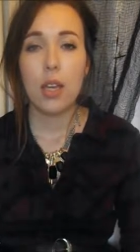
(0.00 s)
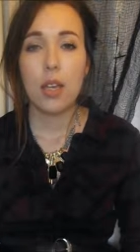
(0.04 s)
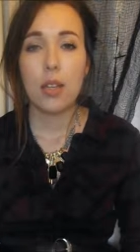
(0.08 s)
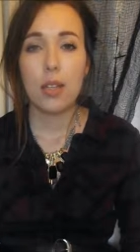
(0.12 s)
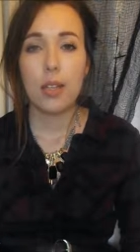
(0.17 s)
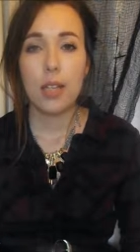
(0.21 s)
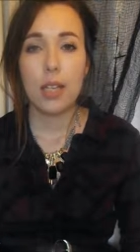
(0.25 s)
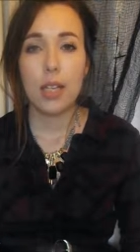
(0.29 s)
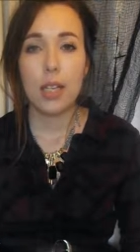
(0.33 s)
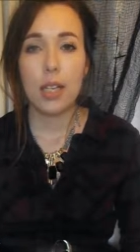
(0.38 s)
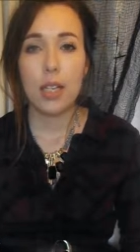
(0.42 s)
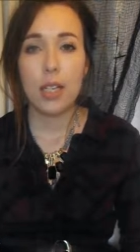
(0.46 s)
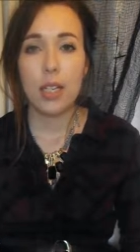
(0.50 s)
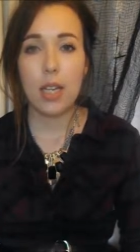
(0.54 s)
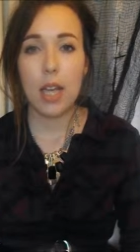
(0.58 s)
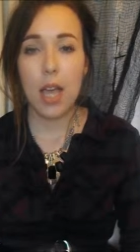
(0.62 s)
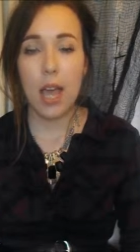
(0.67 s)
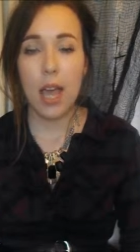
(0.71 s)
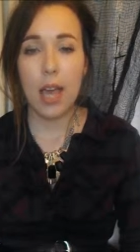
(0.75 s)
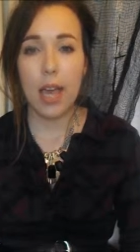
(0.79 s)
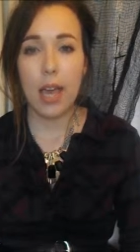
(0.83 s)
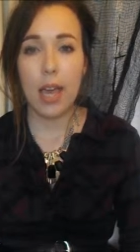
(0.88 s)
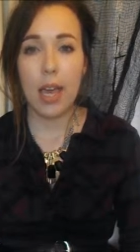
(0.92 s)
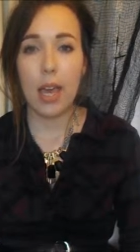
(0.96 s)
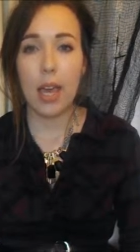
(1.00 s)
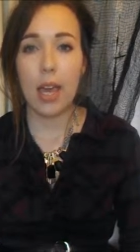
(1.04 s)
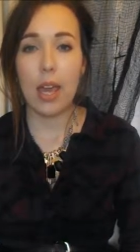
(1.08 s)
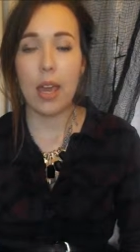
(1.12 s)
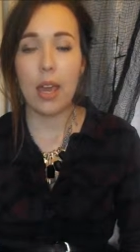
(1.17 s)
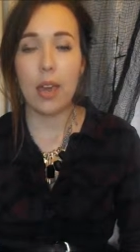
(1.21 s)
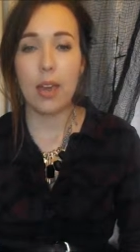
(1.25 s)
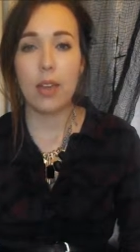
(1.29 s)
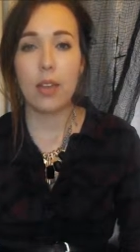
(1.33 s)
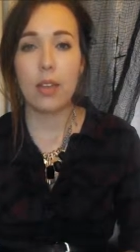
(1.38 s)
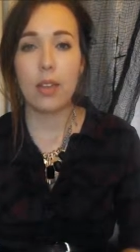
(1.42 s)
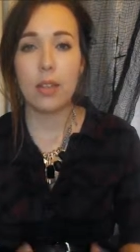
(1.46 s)
did
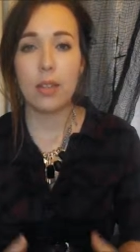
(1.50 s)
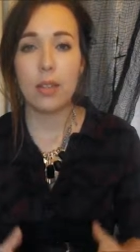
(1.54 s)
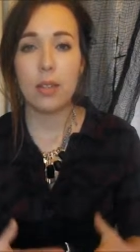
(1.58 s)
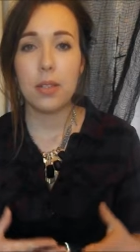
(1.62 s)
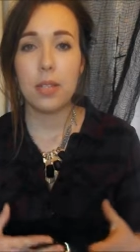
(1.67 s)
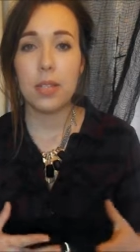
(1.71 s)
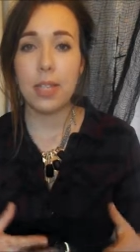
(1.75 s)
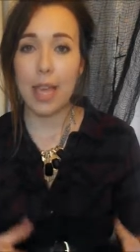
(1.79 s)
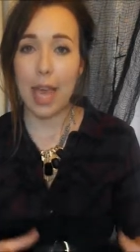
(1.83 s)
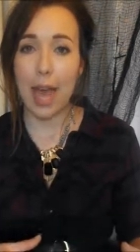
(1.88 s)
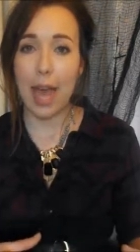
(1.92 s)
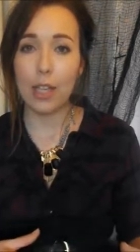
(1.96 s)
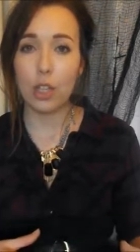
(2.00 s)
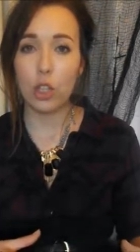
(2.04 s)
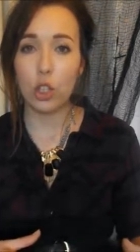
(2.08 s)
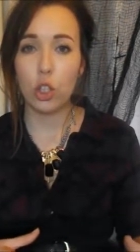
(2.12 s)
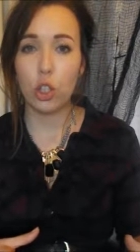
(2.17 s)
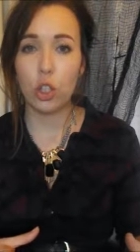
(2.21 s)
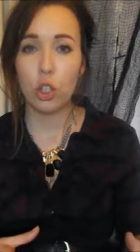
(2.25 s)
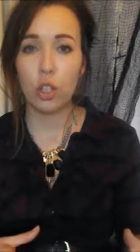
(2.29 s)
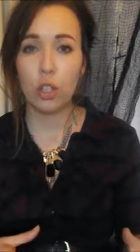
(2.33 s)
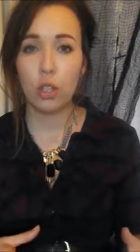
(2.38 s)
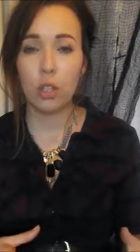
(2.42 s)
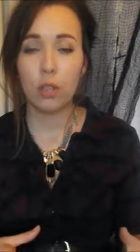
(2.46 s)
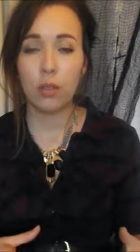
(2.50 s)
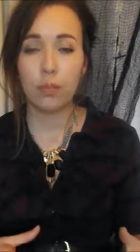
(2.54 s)
a sketch.